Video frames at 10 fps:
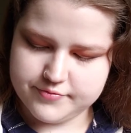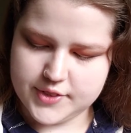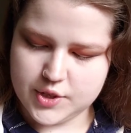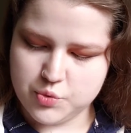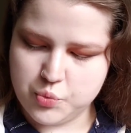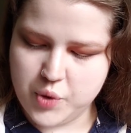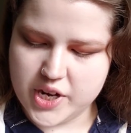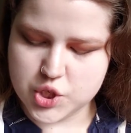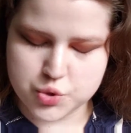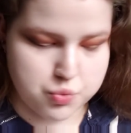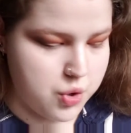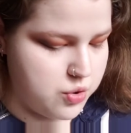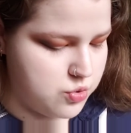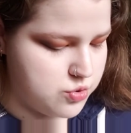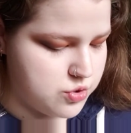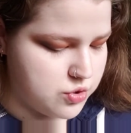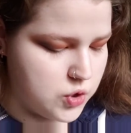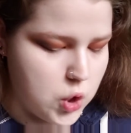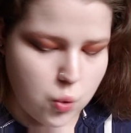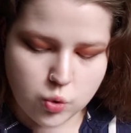reddish rose
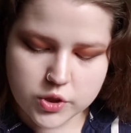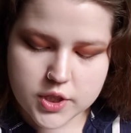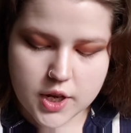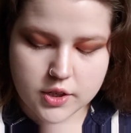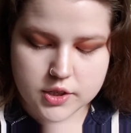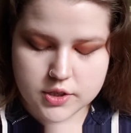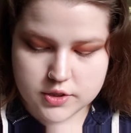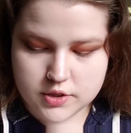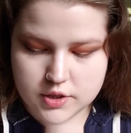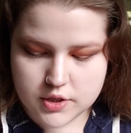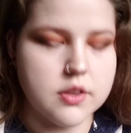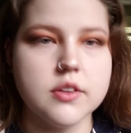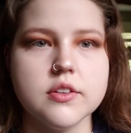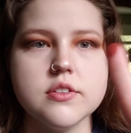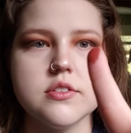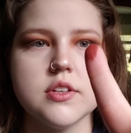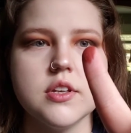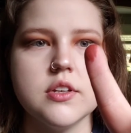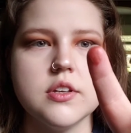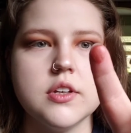gold color.
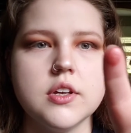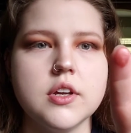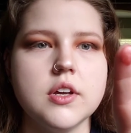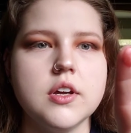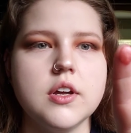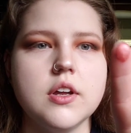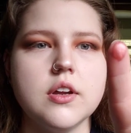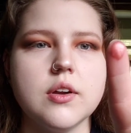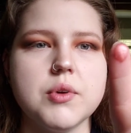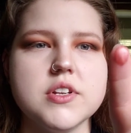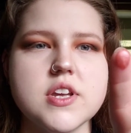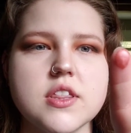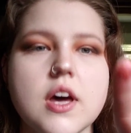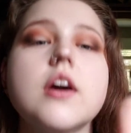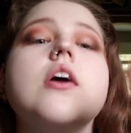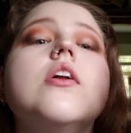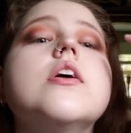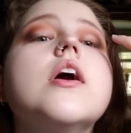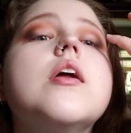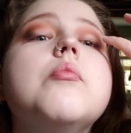See? I'm gonna take that
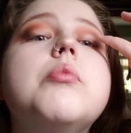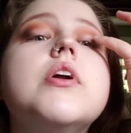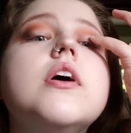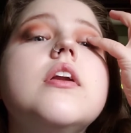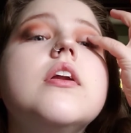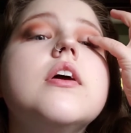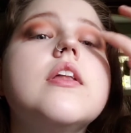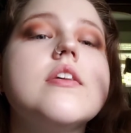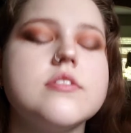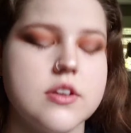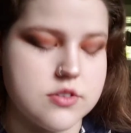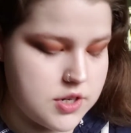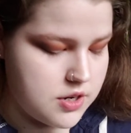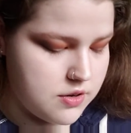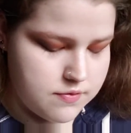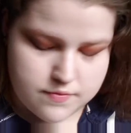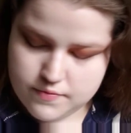color and put it in the center here,